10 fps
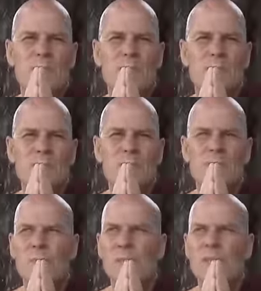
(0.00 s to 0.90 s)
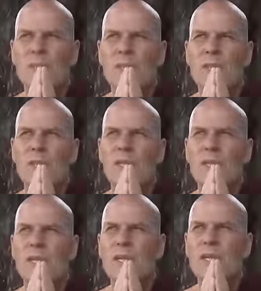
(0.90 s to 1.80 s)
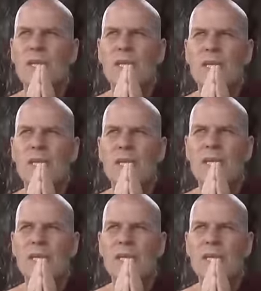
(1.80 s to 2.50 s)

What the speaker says: No one is speaking in this clip.